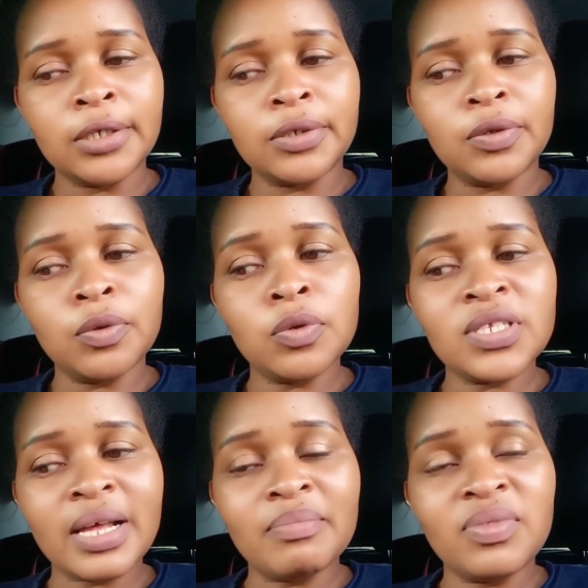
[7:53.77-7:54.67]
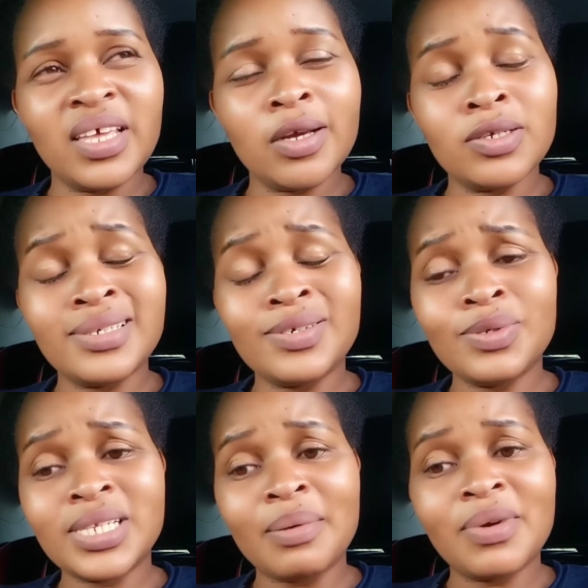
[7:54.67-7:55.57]
do something, do
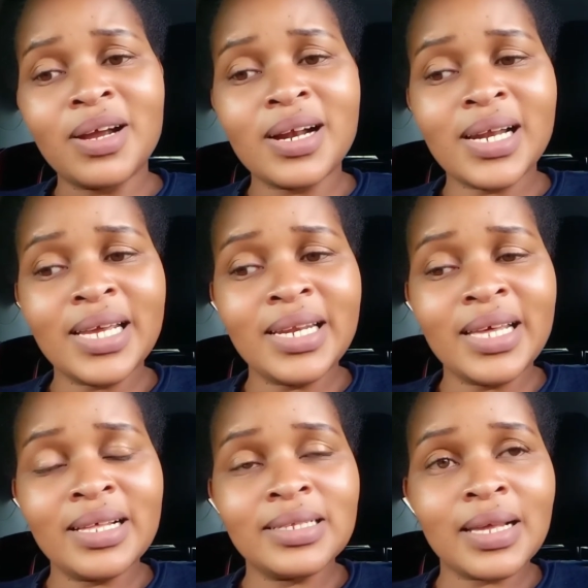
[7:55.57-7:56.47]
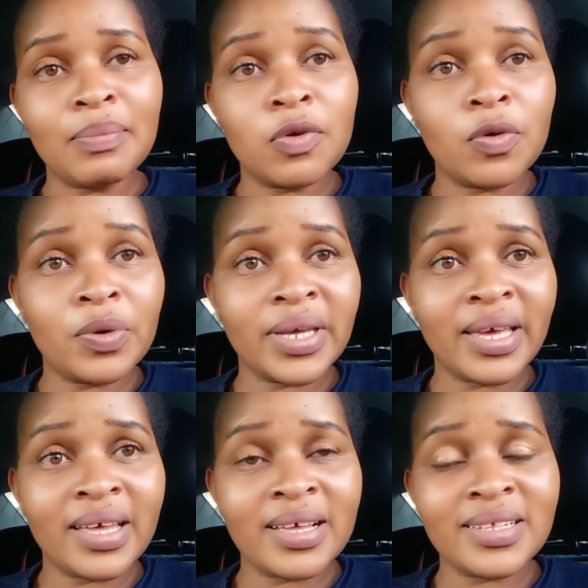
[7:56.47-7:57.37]
some cleaning, some
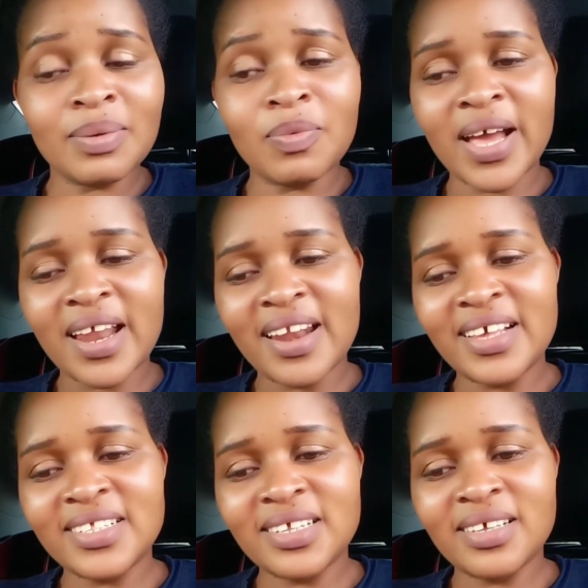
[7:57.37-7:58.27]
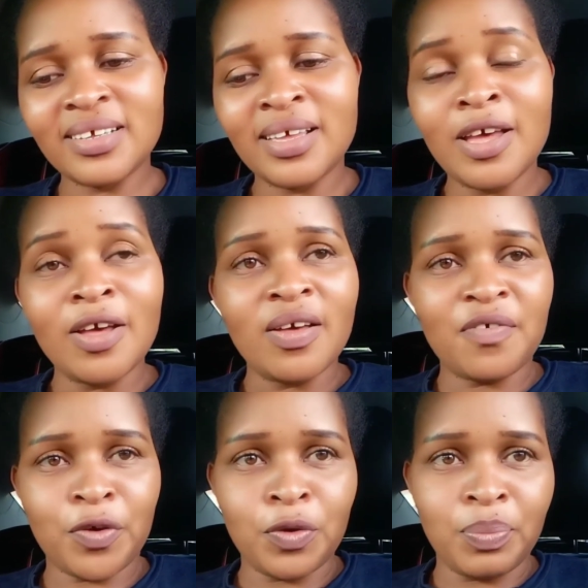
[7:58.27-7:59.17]
cooking, some organizing
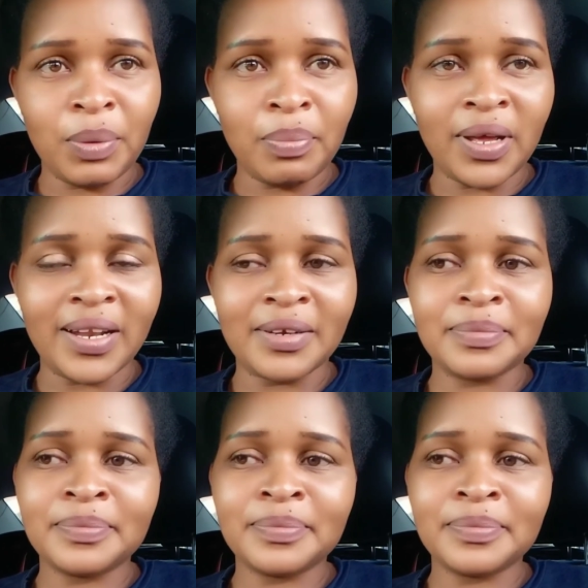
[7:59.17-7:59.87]
for you people.